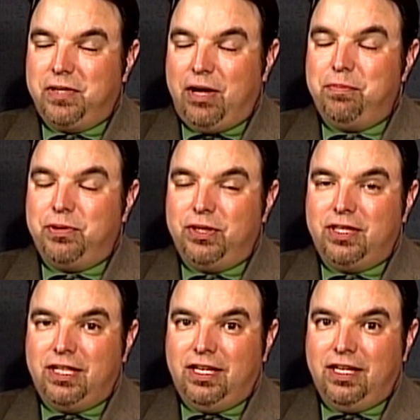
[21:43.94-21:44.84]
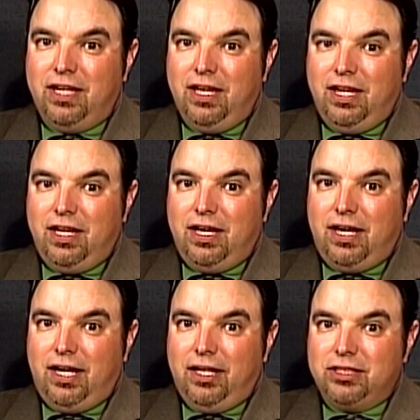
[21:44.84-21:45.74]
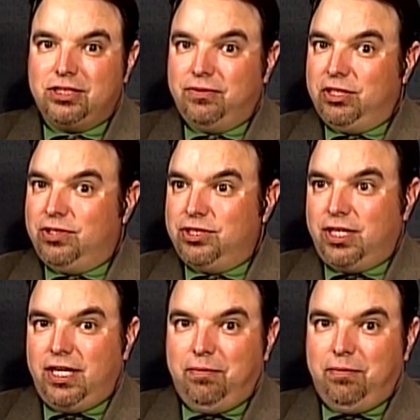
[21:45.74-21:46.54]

output than Sylvain Turgeon,